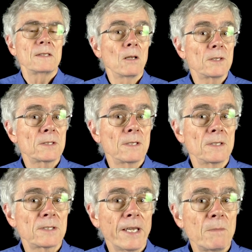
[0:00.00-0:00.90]
Now listen to
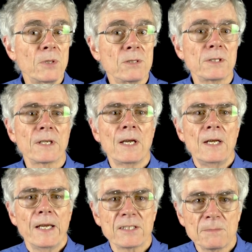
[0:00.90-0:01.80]
the same music
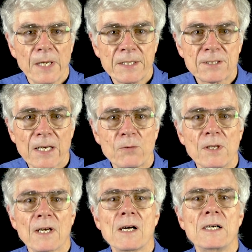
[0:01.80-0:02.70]
as it might sound
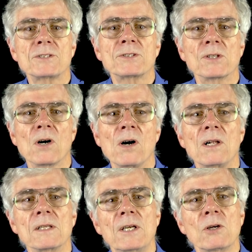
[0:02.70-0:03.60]
in a concert
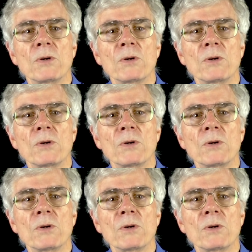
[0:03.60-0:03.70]
hall